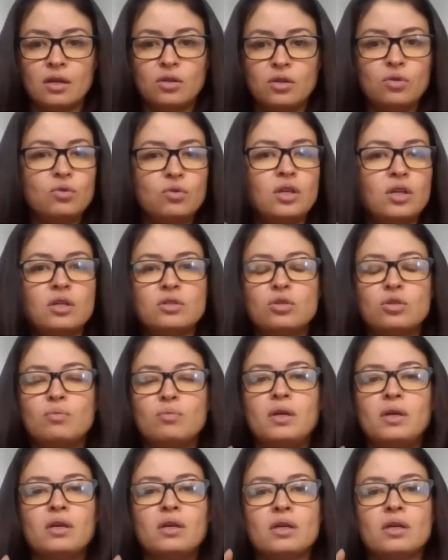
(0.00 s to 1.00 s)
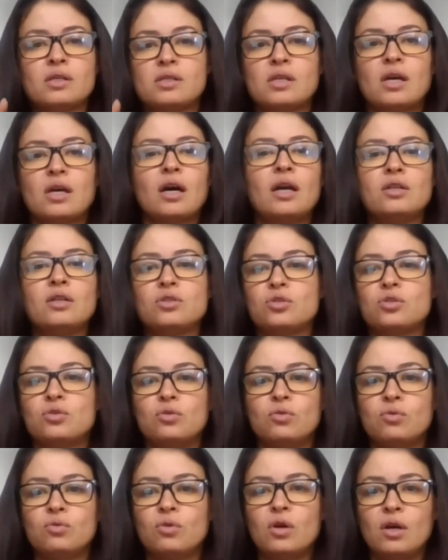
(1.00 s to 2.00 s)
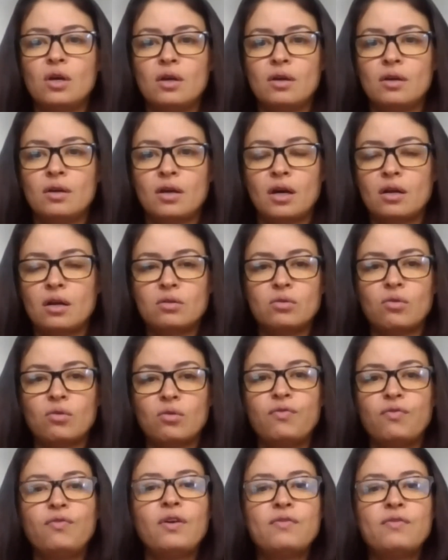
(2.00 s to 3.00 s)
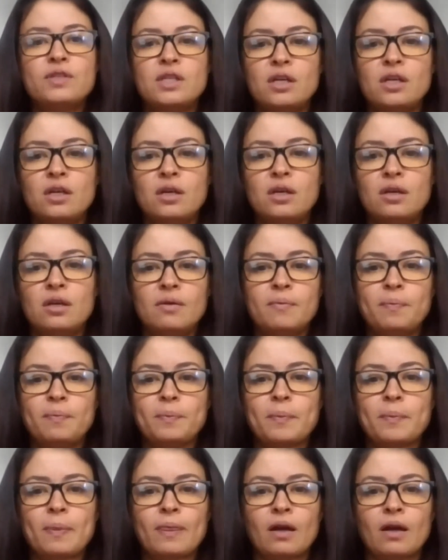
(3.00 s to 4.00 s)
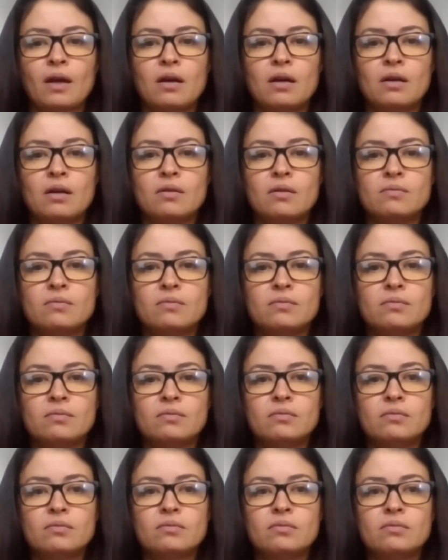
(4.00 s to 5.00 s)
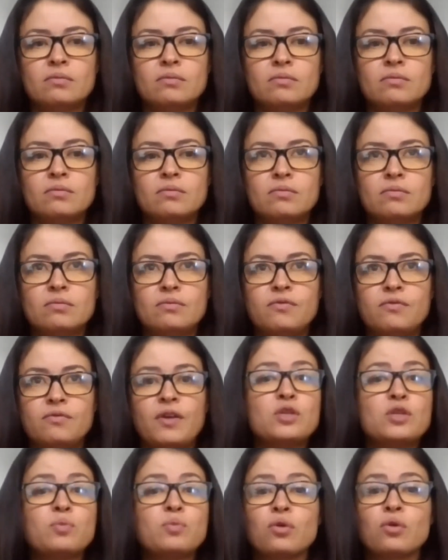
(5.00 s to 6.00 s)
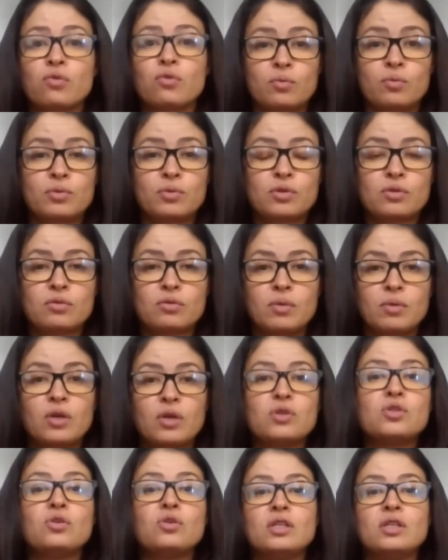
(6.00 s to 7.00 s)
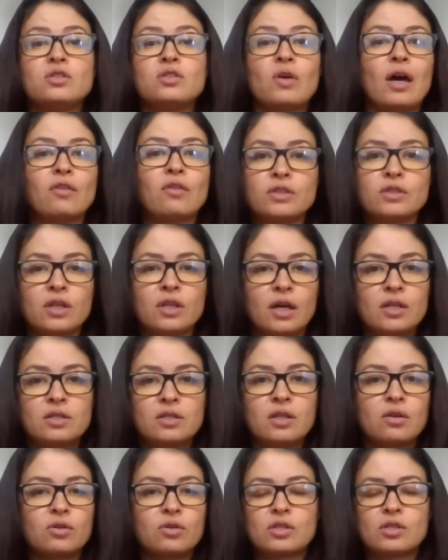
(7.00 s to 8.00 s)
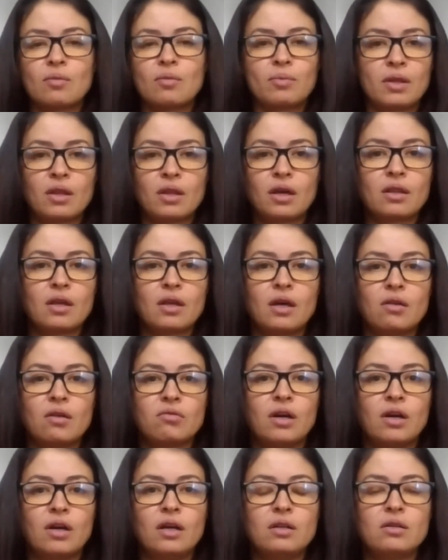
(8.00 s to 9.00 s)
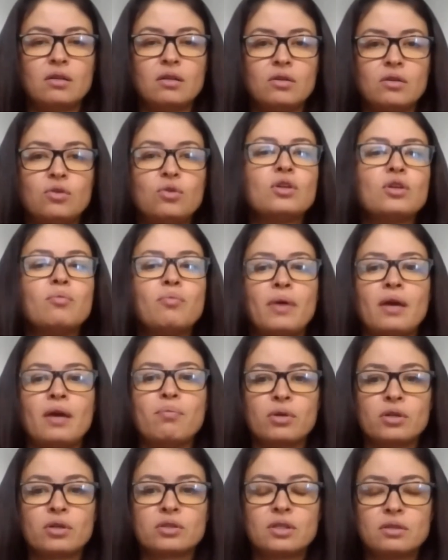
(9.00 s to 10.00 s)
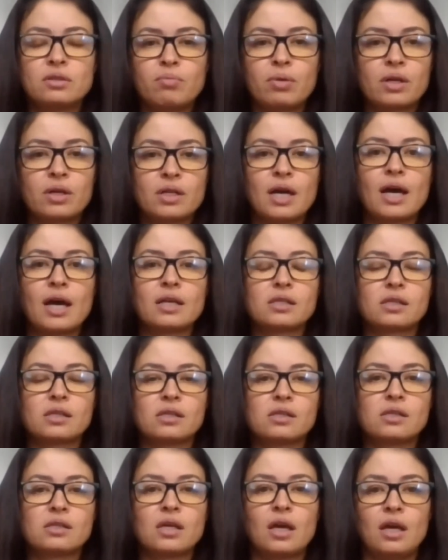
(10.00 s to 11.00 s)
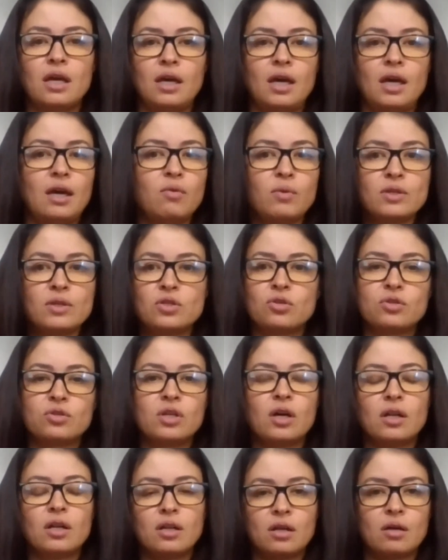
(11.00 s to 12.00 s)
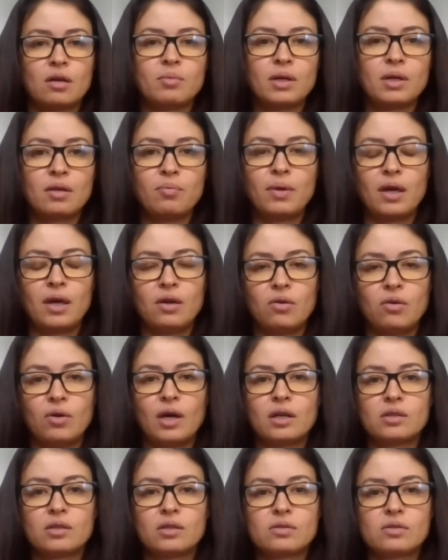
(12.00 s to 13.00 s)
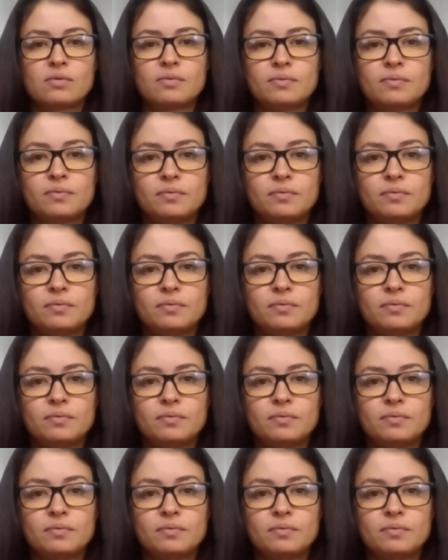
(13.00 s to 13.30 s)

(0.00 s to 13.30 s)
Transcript: you need to be assigned to, I don't know, 50 Facebook groups because you need to advertise there or something like that, right? You can pay per task and say, hey, once you're done, I'm going to pay you X.